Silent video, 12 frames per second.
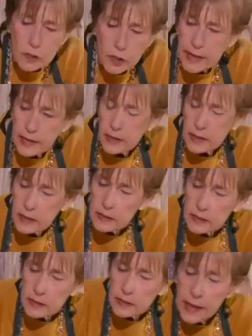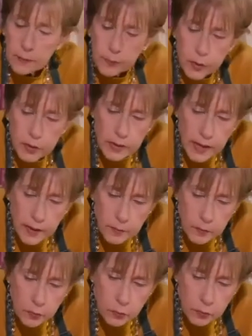take these and put
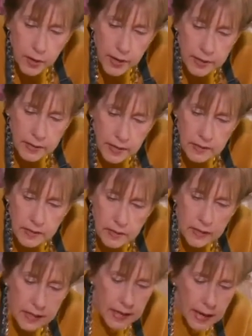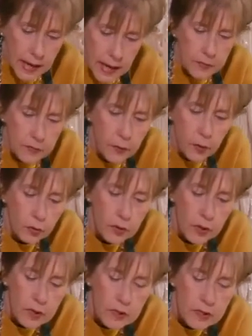them right next to the napkin fold
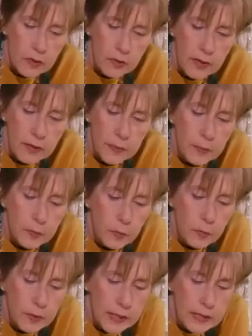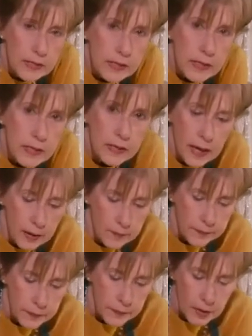so that people will then see
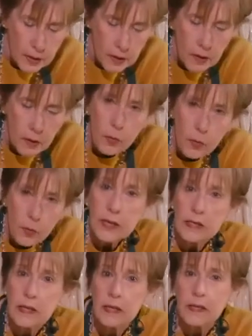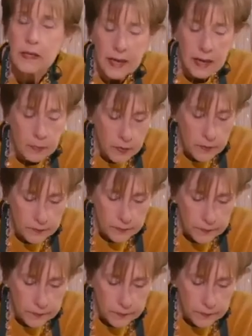them when they sit at the table.